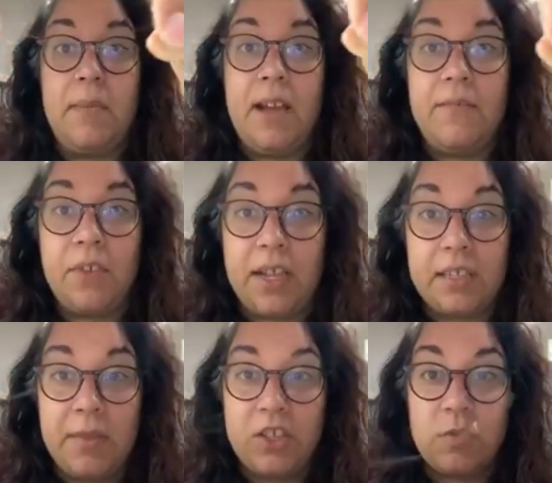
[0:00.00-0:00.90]
I forgot
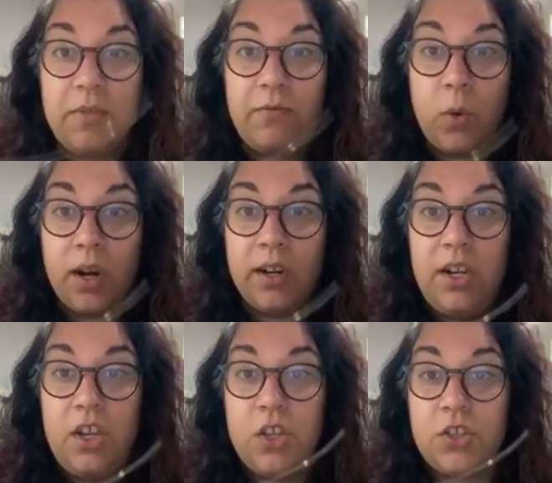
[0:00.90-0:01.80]
to mention before.
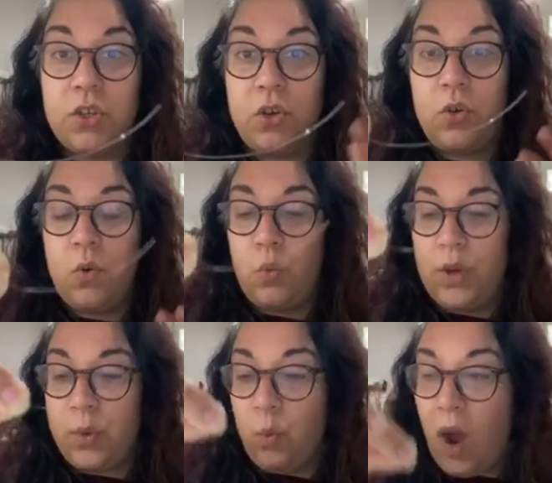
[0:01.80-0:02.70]
So
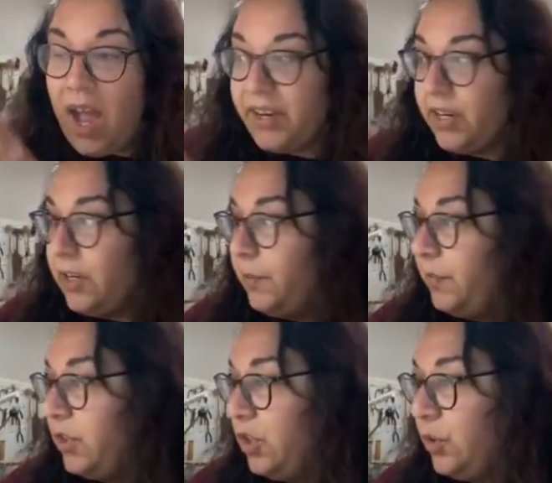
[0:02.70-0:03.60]
with wire,
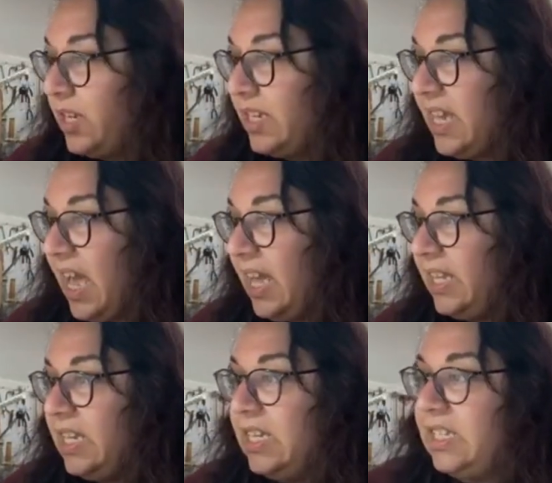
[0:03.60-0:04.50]
you can get
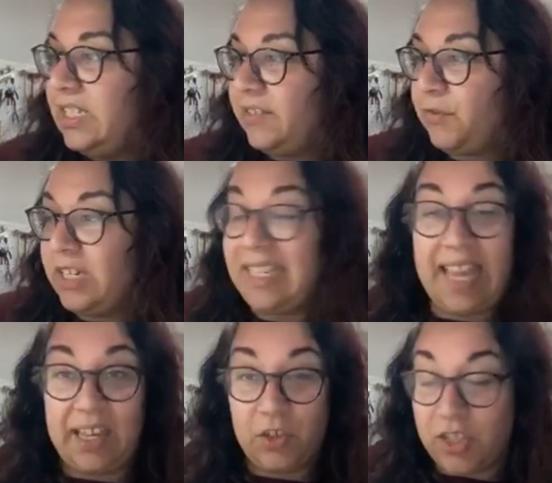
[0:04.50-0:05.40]
different
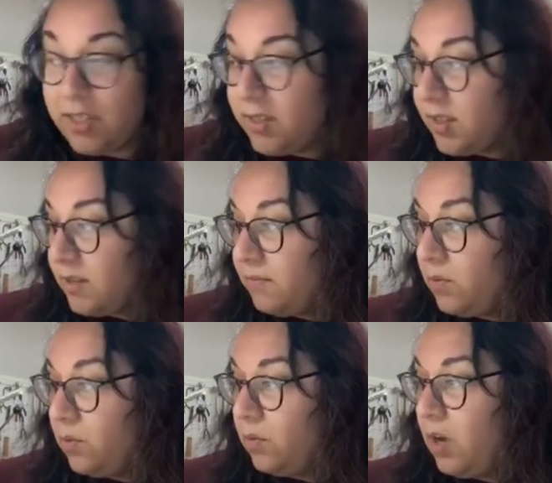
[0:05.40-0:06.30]
gauges,
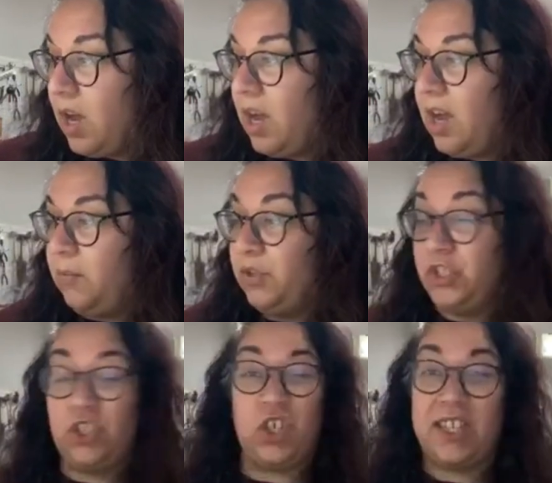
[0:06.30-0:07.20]
which
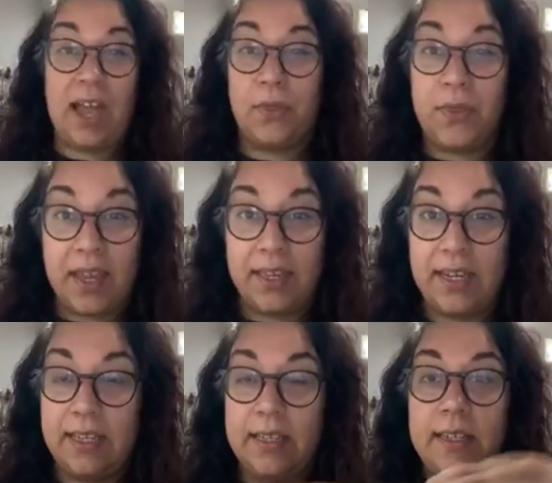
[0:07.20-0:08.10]
is just how thick it
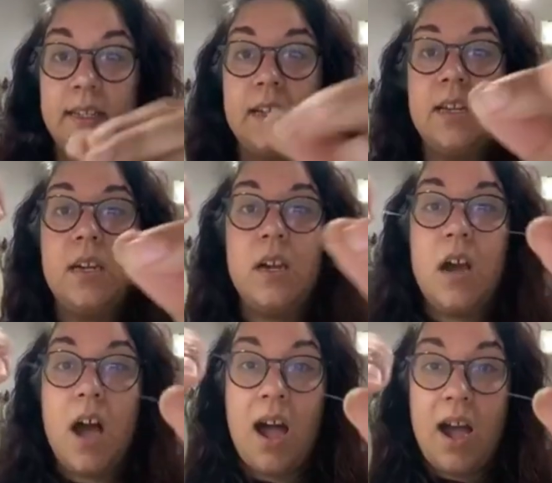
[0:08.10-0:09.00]
is.
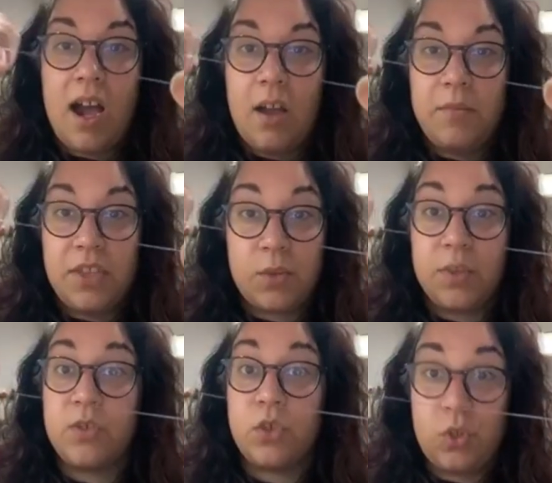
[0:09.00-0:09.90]
This
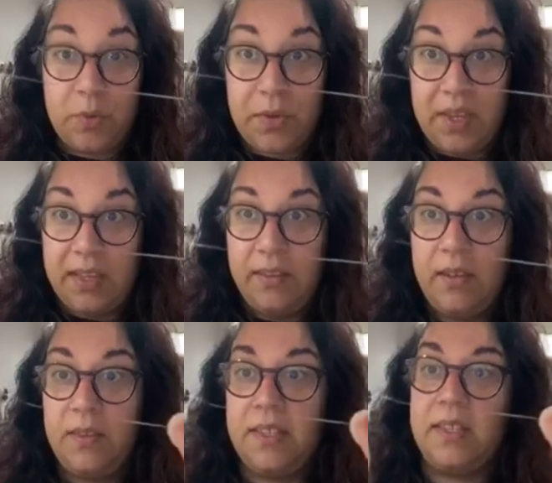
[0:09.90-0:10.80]
one's super thin.
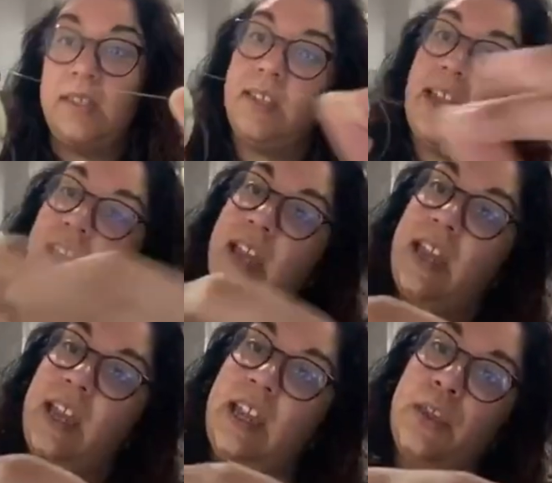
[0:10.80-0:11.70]
This is
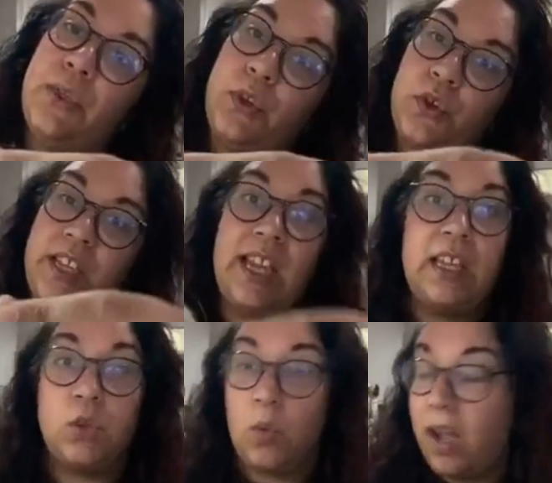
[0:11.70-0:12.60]
a 30
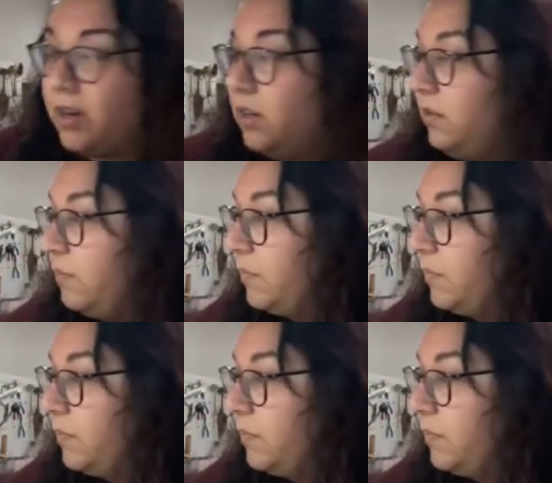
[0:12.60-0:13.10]
gauge wire.